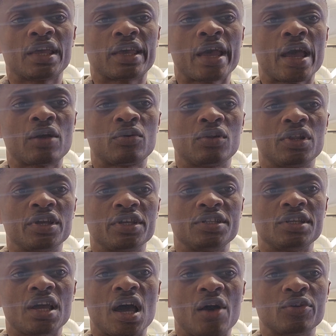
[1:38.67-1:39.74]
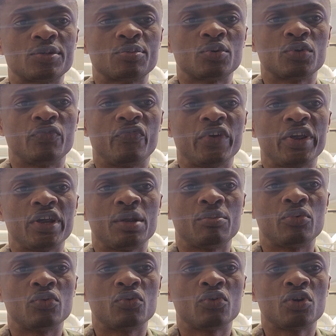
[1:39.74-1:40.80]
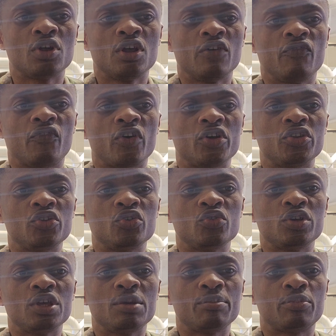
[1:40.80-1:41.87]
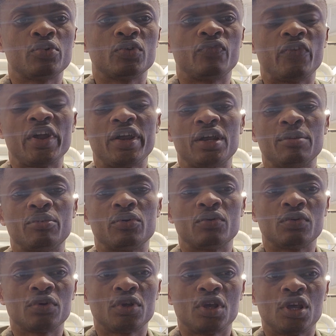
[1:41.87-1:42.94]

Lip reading: calculate the output variable for a new input variable,